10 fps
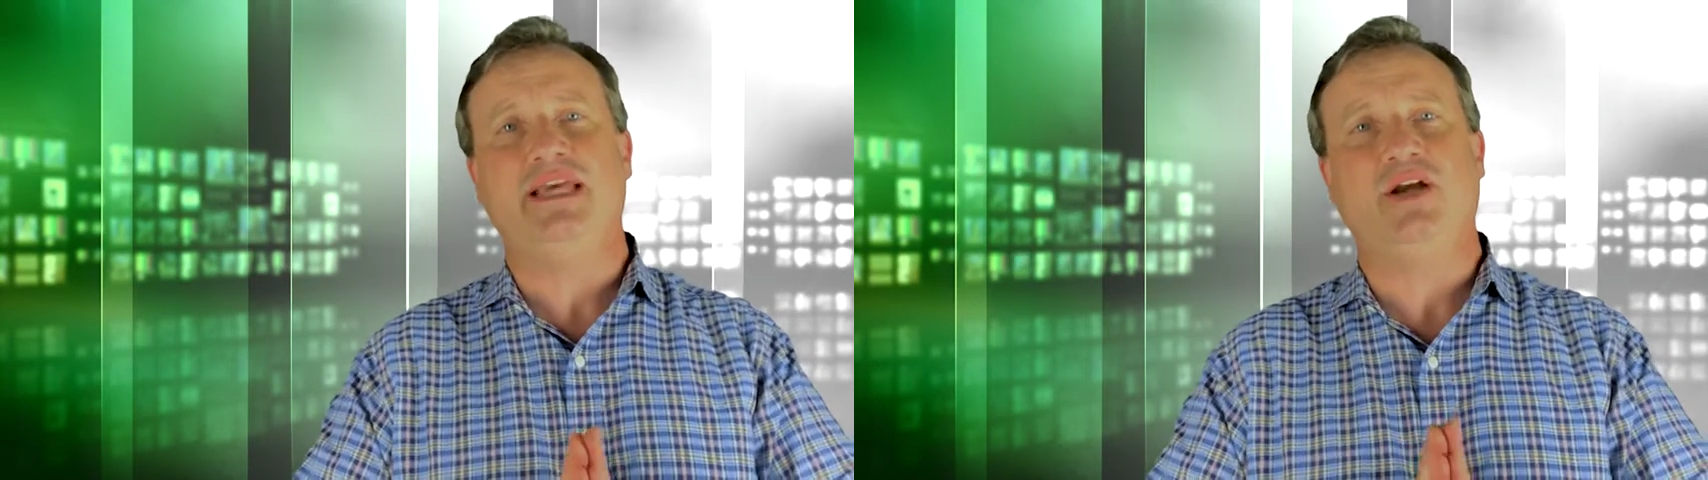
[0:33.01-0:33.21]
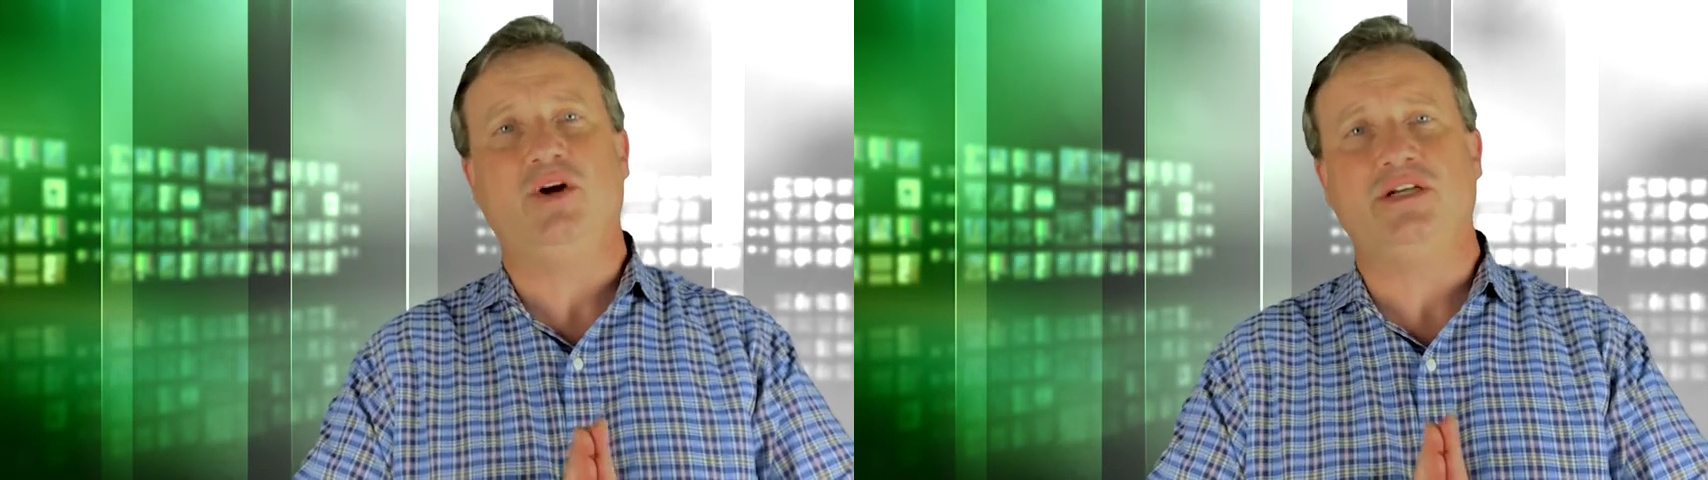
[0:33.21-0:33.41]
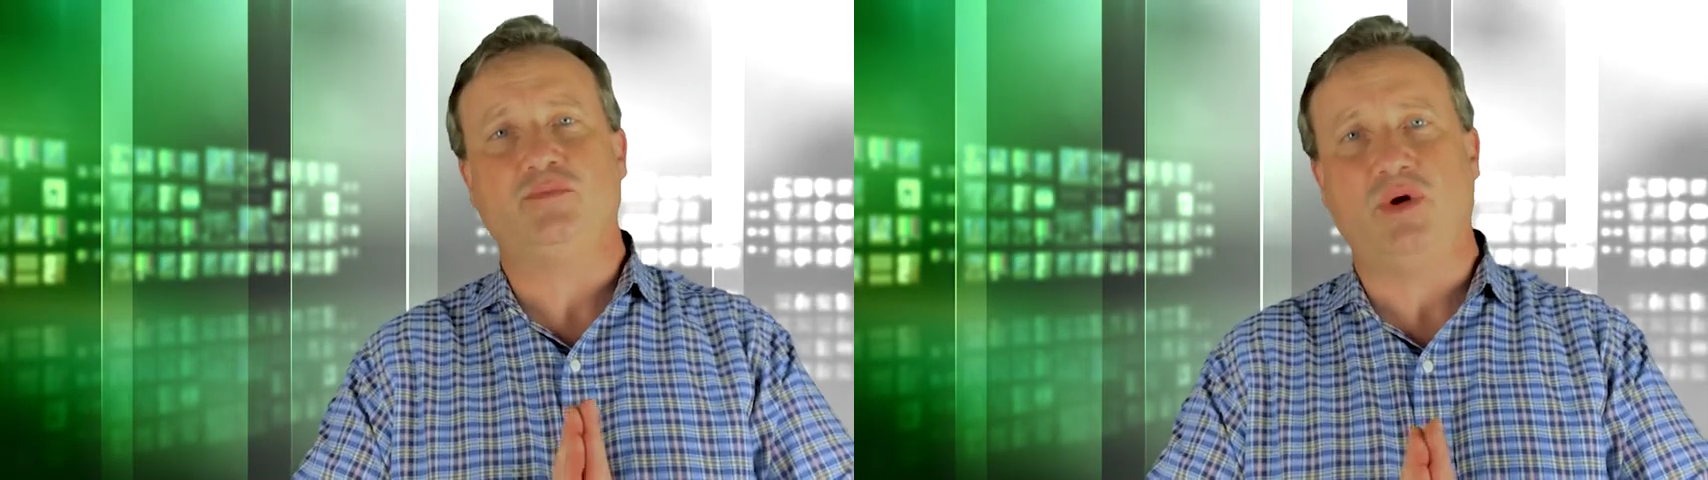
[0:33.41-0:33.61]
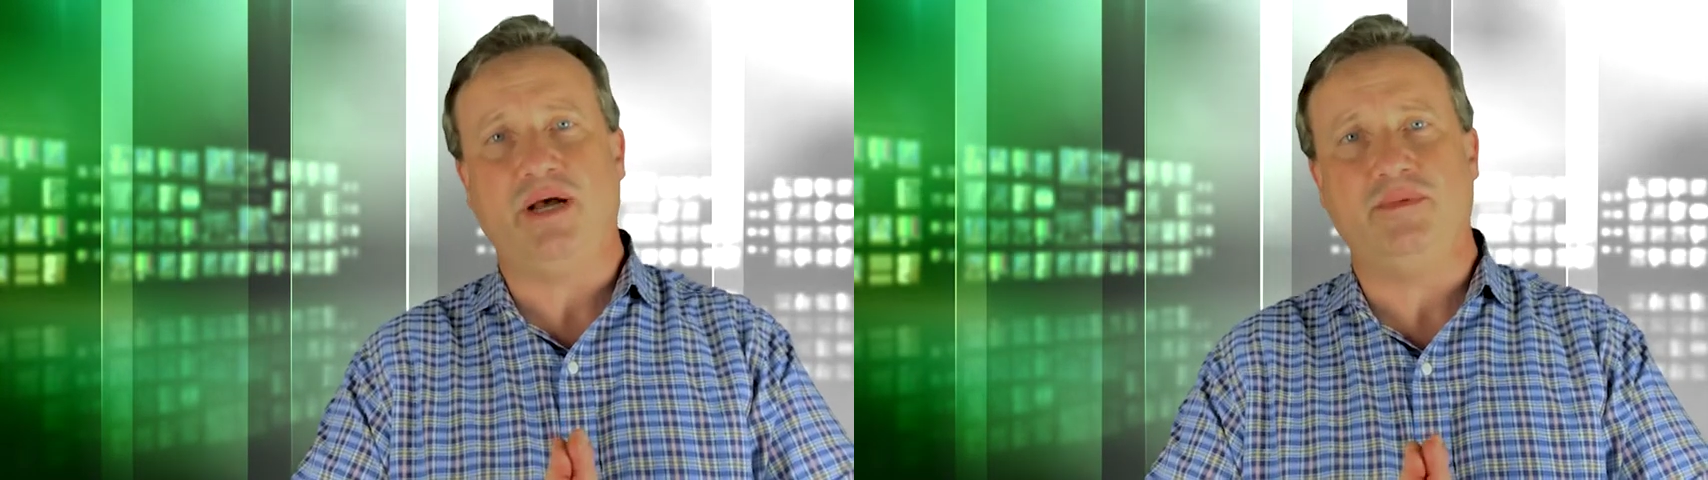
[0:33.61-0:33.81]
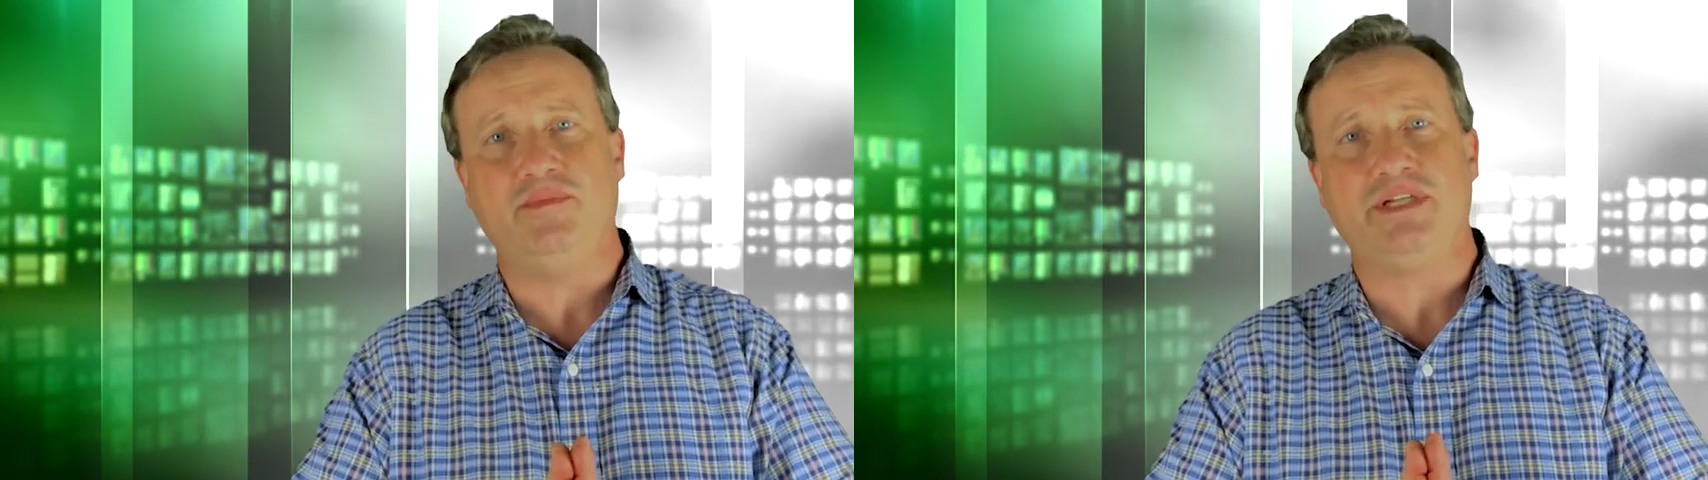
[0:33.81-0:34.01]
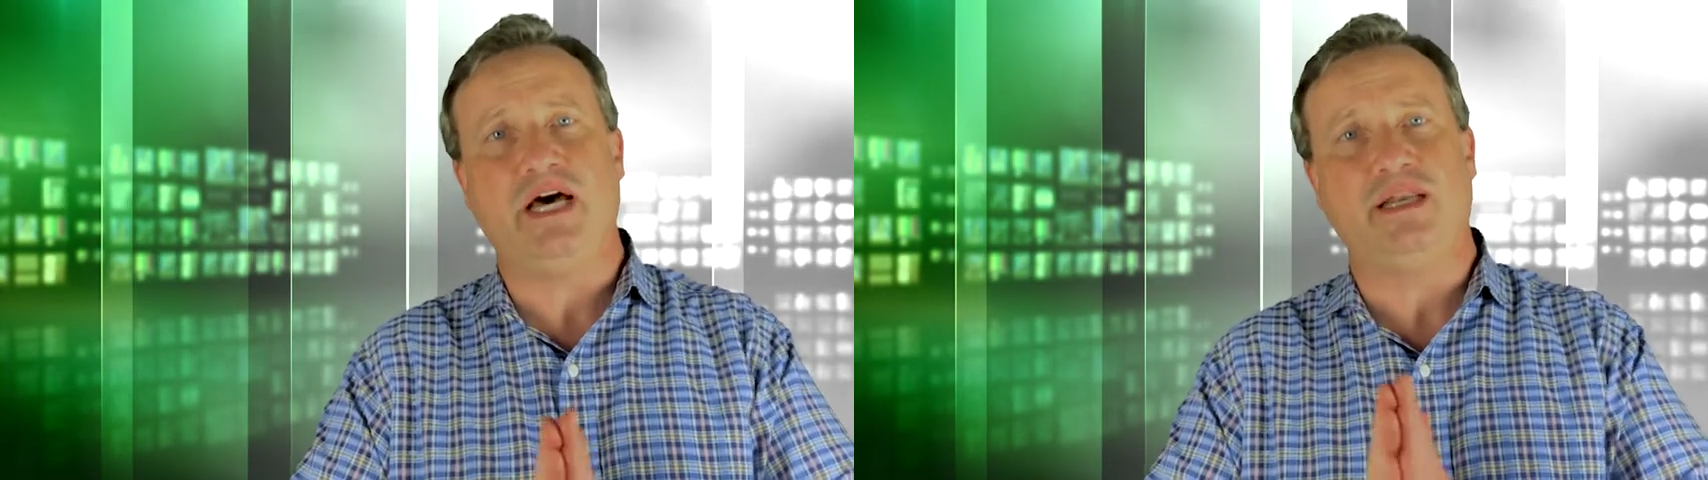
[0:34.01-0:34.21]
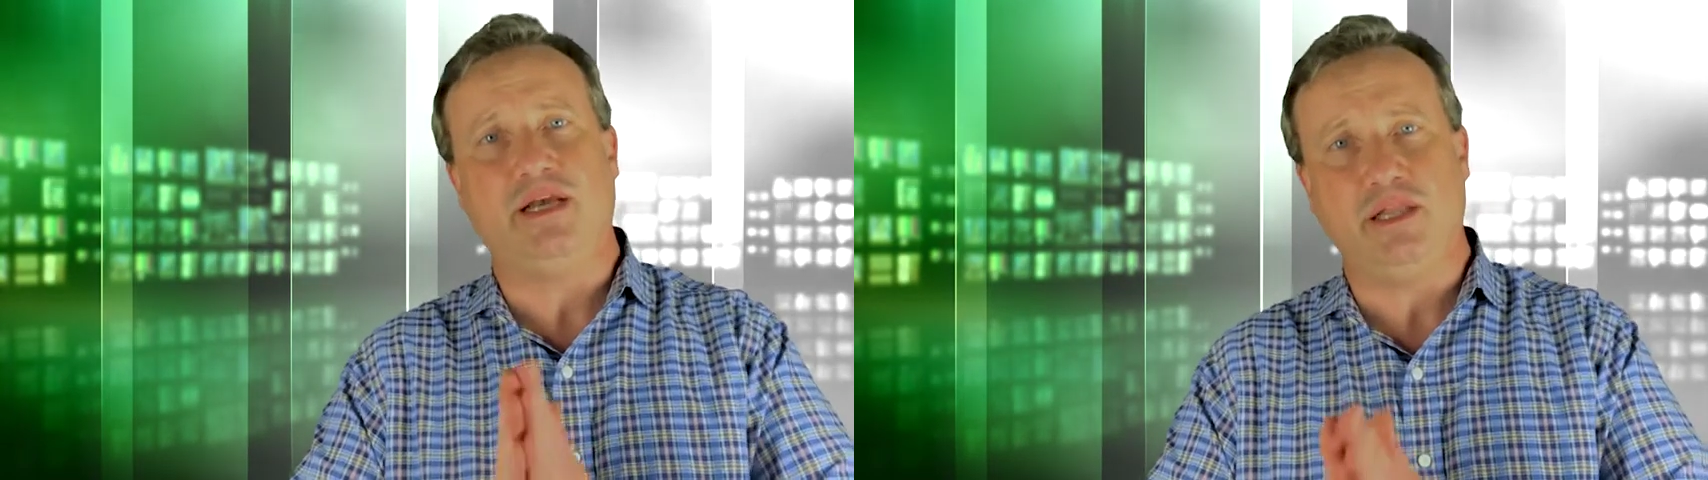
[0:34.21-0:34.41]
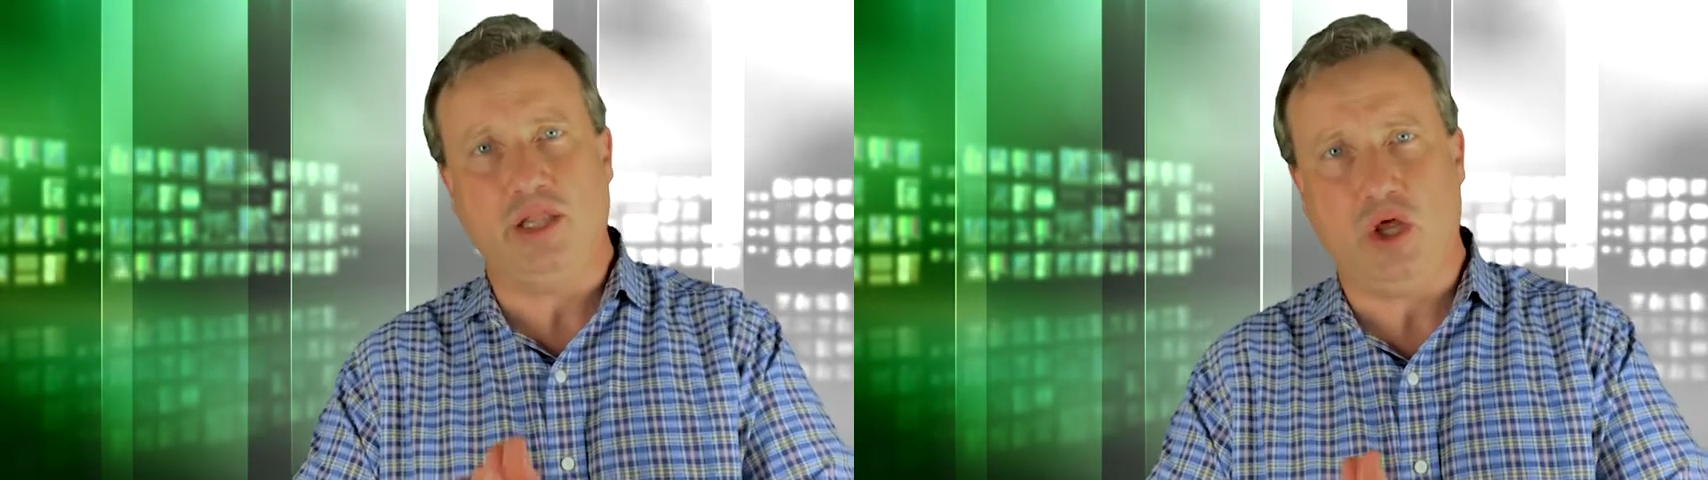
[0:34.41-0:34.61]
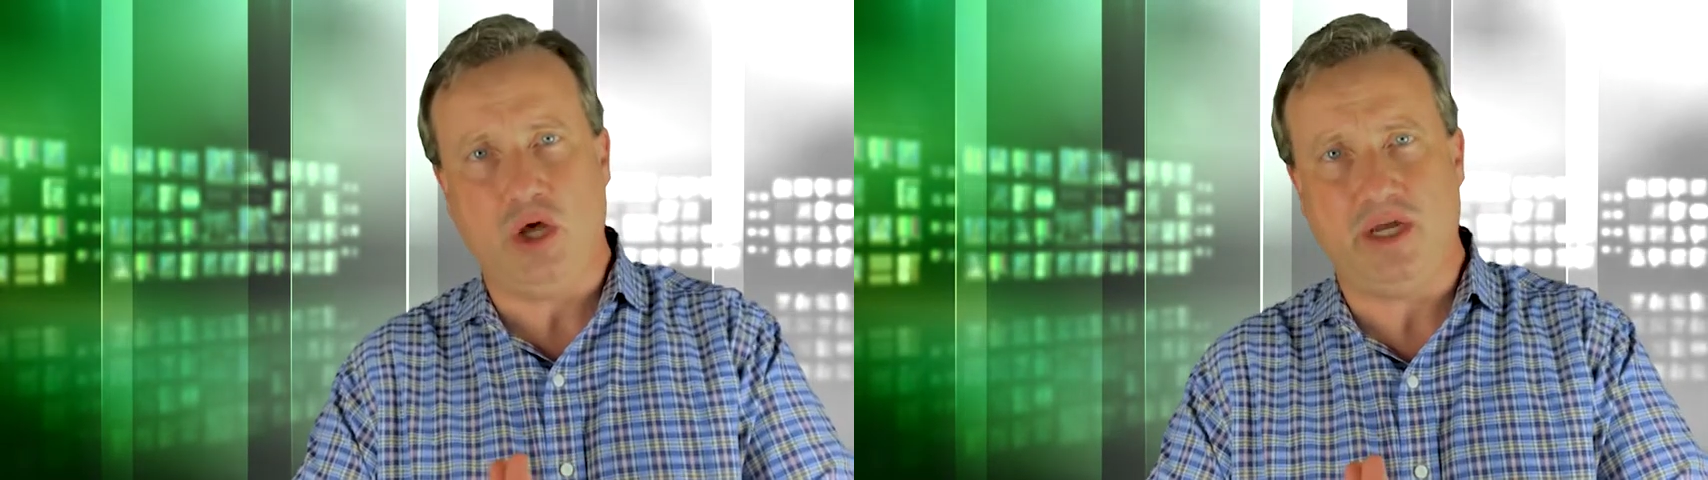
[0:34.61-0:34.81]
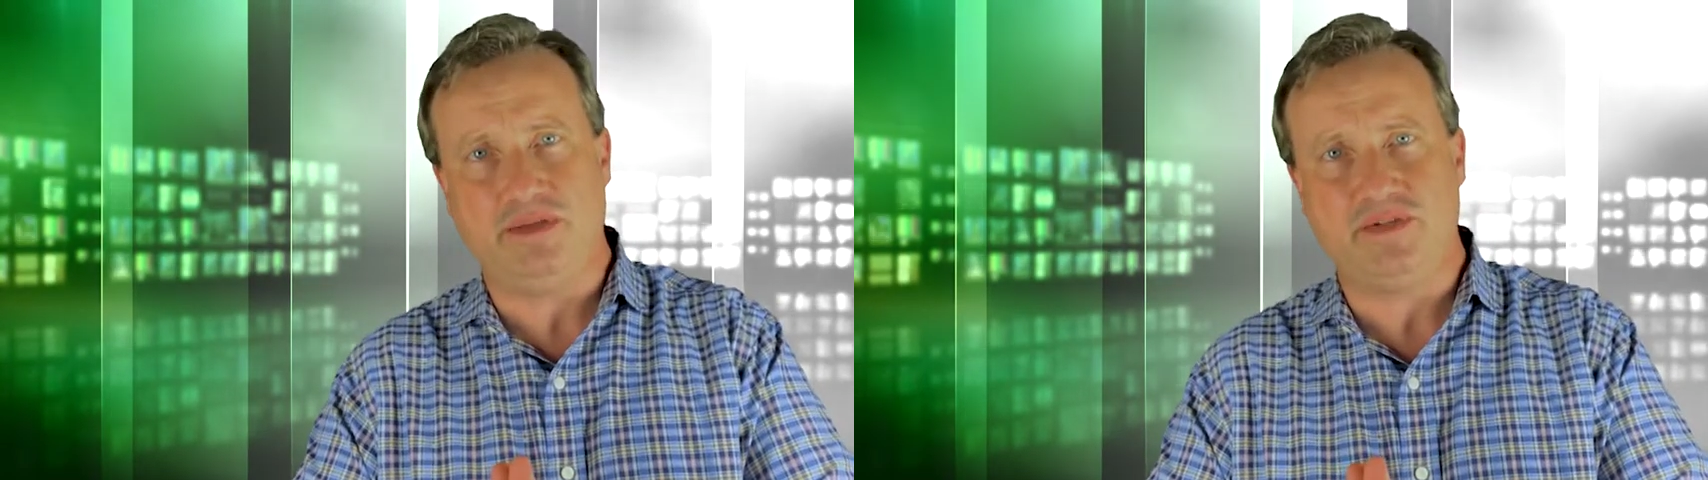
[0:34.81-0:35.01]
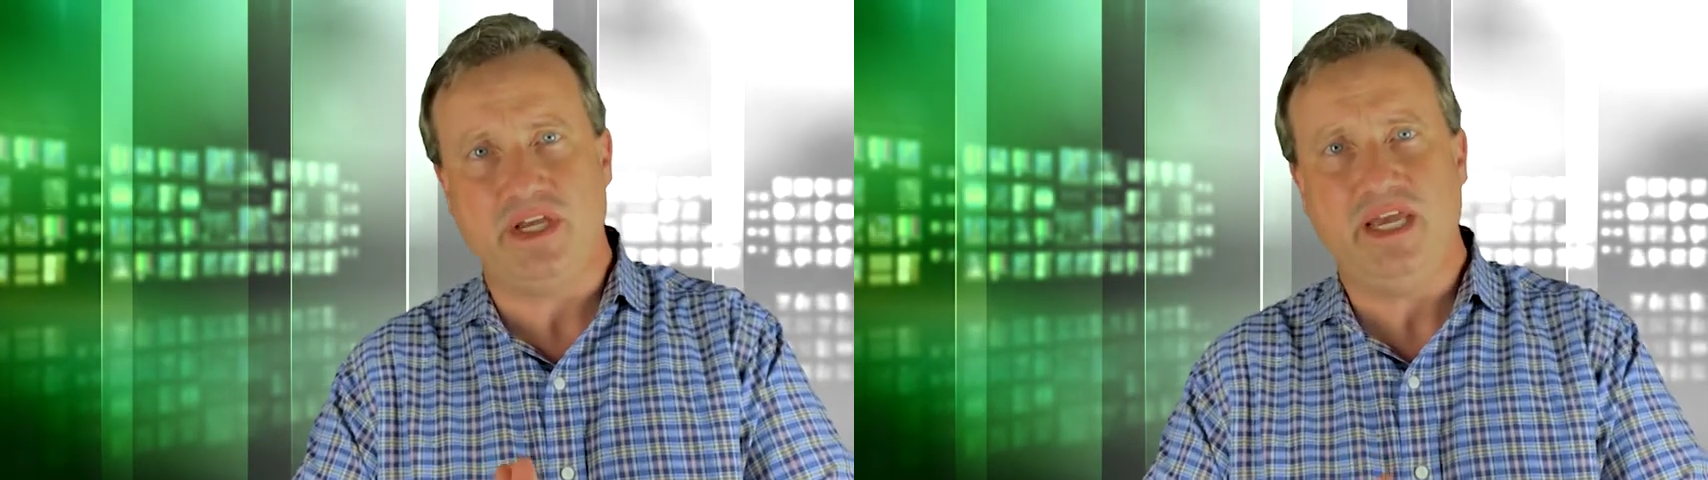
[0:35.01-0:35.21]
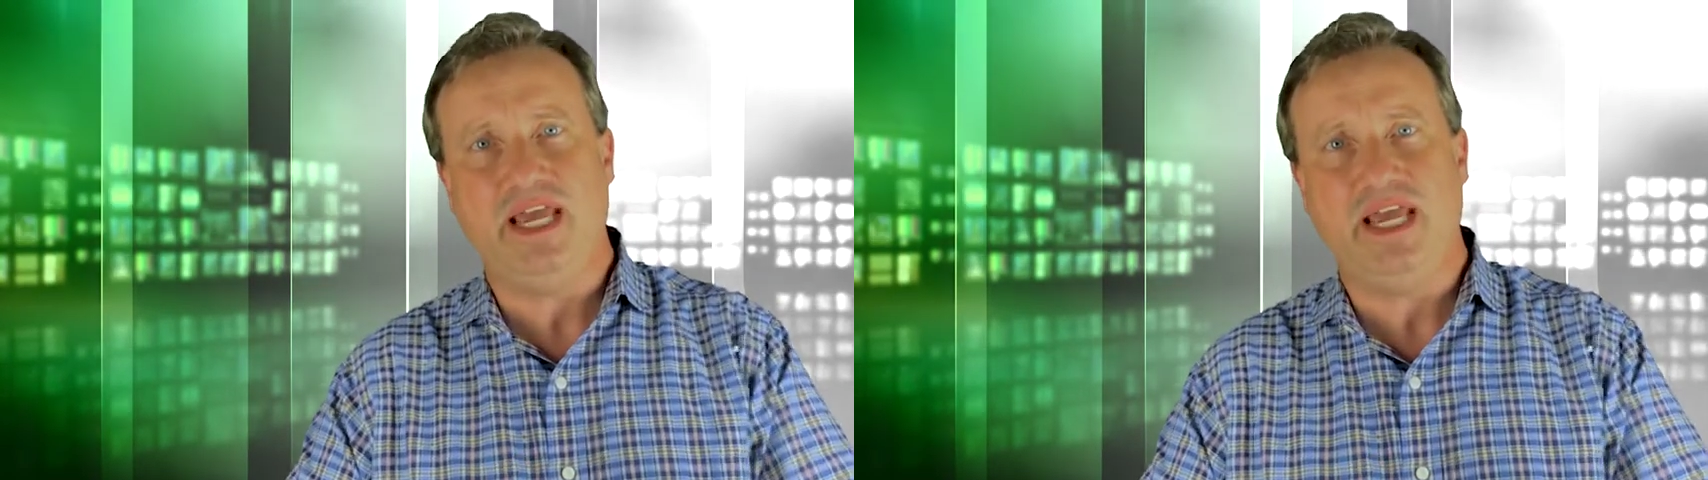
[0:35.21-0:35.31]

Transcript: that cause problems on lawns,